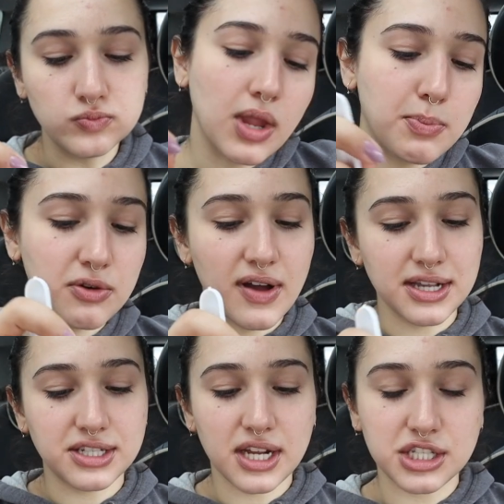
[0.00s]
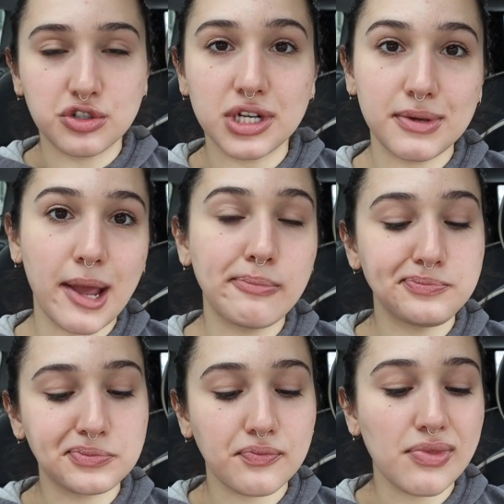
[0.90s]
It provides a nice creamy
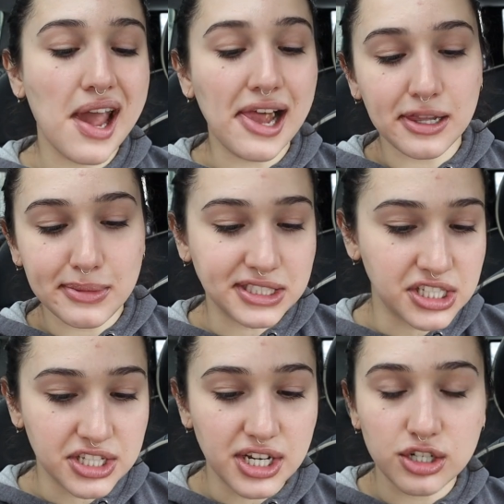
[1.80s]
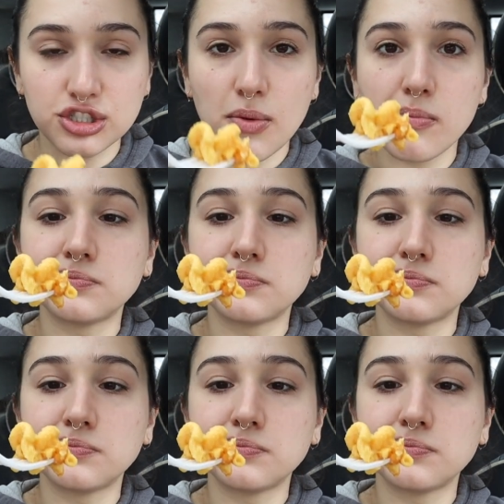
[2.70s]
element to the dish.